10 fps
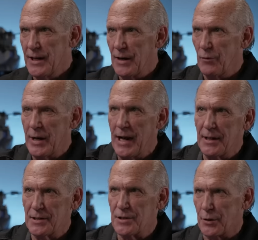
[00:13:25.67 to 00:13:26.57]
If we
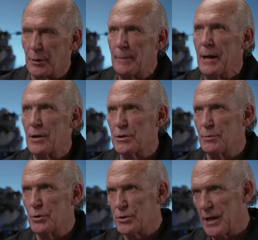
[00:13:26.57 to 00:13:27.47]
had this at three pounds
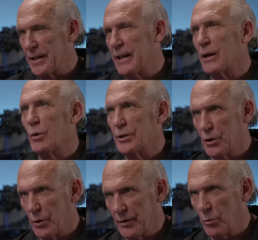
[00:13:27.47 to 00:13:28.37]
of boost, I think it would
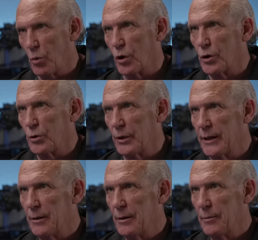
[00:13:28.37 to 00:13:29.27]
show even more
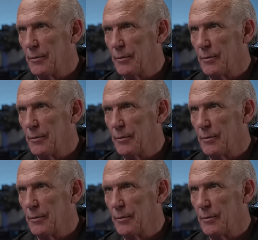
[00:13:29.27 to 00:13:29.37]
cooling